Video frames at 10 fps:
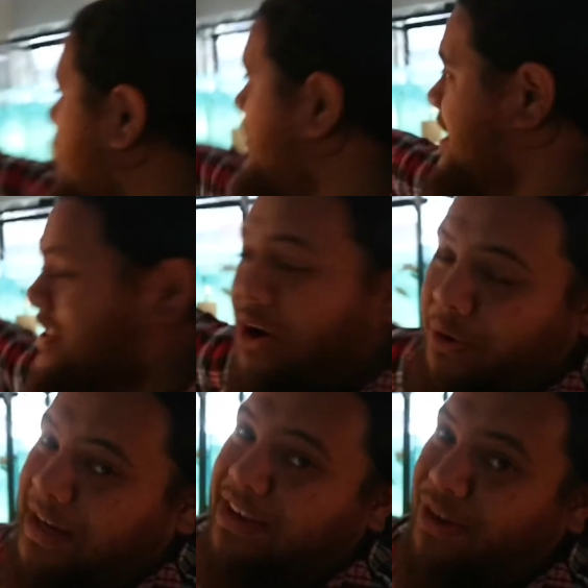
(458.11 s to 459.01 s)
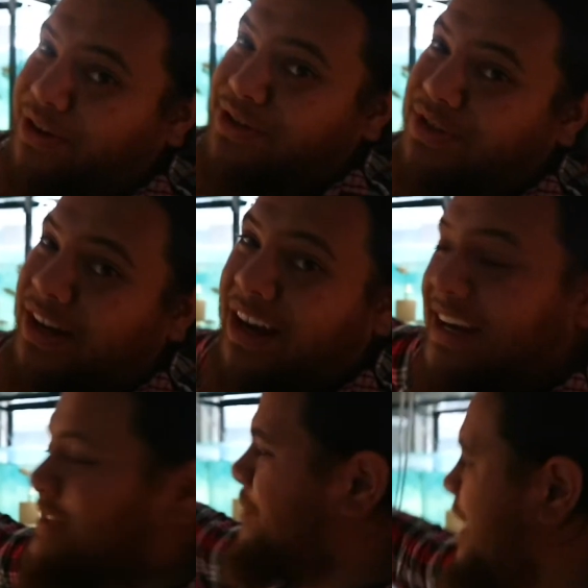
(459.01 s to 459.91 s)
This whole enclosure
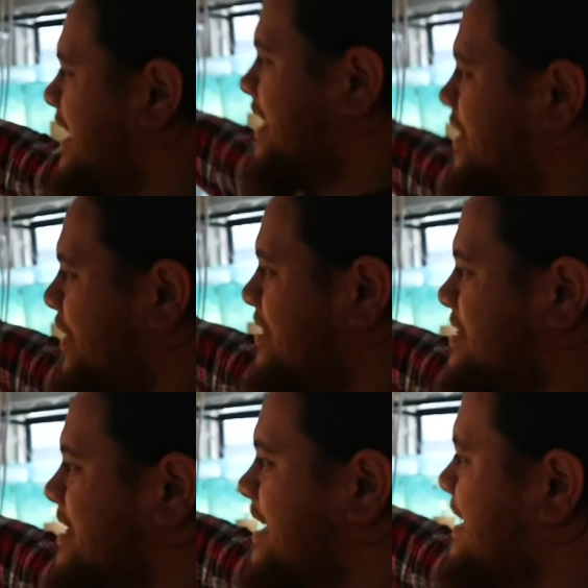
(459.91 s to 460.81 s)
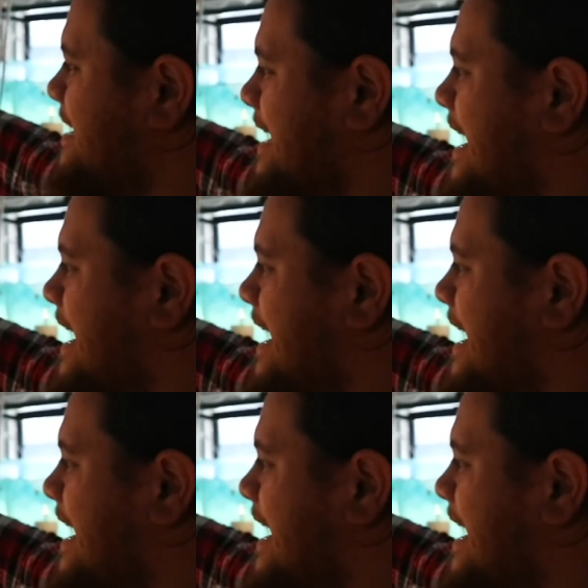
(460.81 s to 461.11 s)
is one enclosure.